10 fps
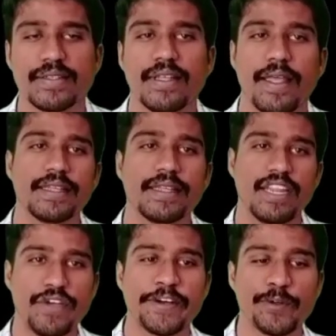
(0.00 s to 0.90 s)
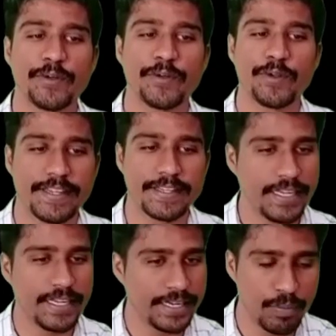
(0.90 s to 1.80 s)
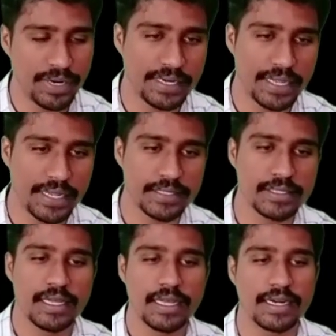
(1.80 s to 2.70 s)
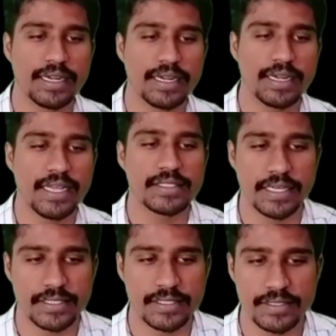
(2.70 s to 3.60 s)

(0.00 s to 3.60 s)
andre 3 factorial irutte, it can be done as written as 6.